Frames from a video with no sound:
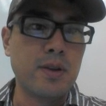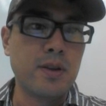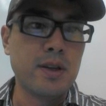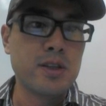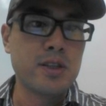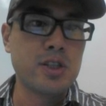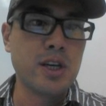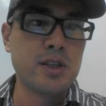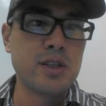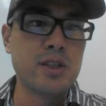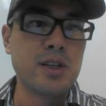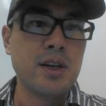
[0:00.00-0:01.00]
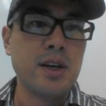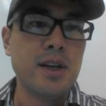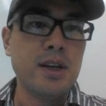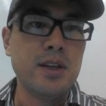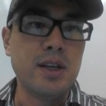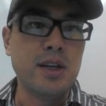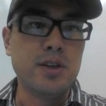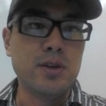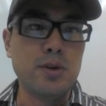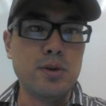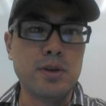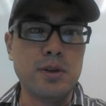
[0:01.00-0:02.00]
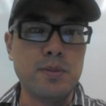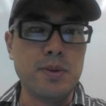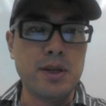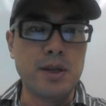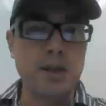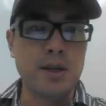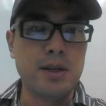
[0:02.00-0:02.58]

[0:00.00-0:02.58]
let's change day 2 to be